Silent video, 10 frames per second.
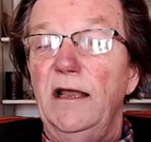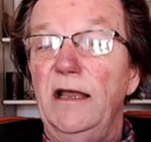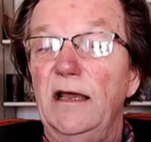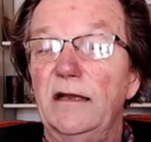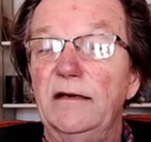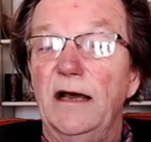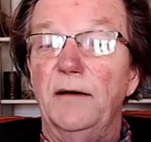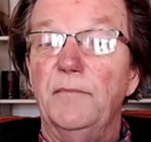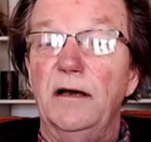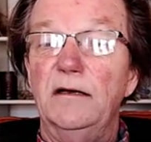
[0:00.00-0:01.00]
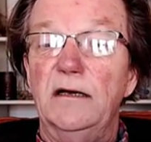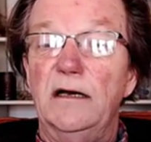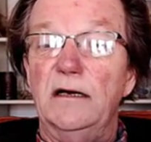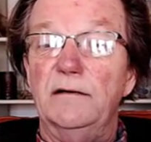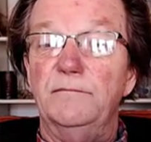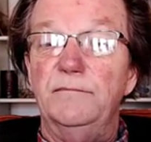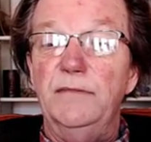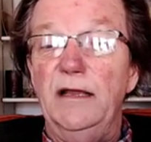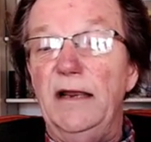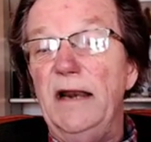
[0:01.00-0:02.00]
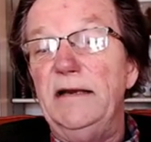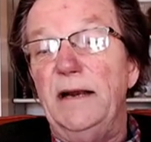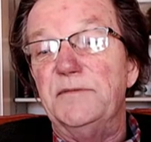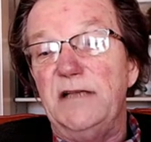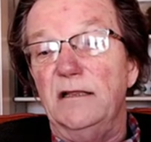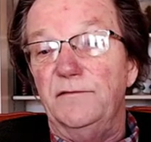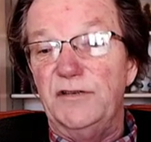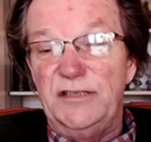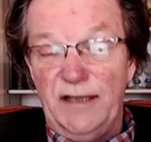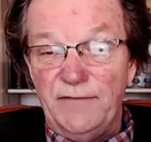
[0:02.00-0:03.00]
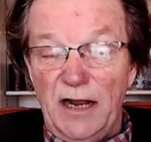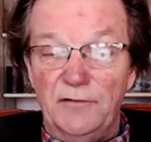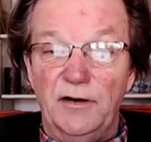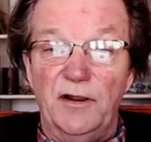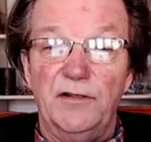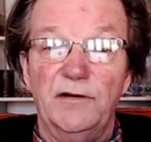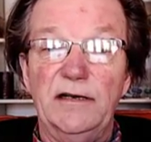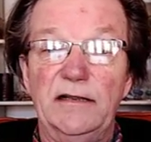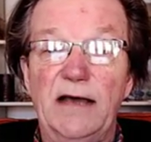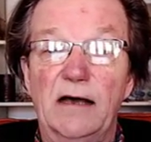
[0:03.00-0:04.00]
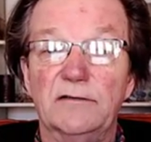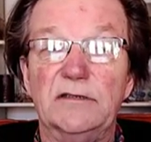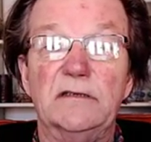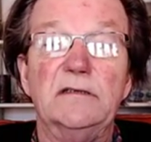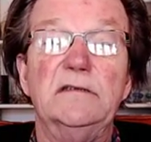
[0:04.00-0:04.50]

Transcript: and it ended up selling for $730,000.